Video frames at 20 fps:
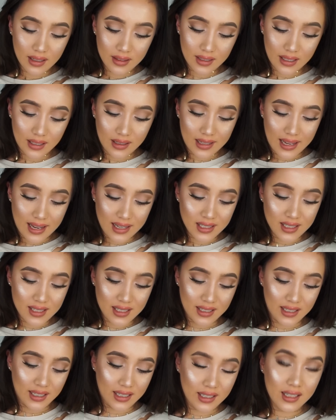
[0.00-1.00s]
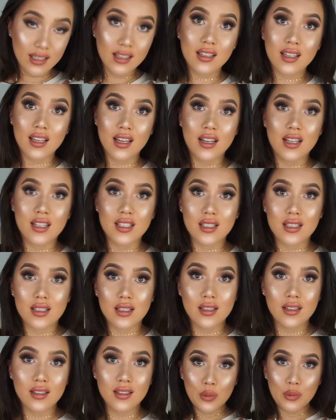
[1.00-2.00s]
Then lastly,
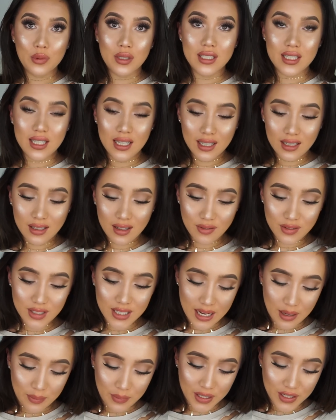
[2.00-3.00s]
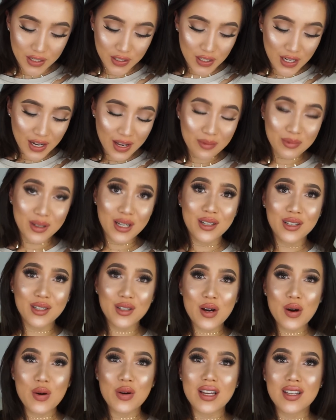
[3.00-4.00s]
because we did enough damage, I'm gonna
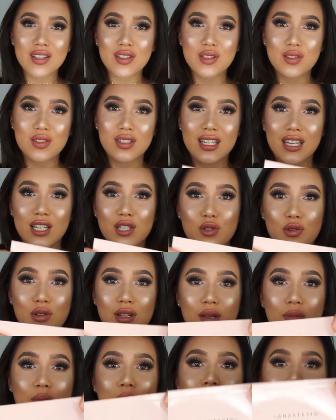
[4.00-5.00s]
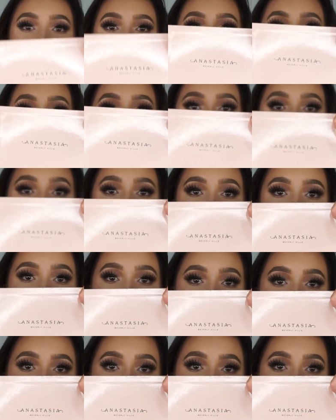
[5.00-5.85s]
go into Daydream with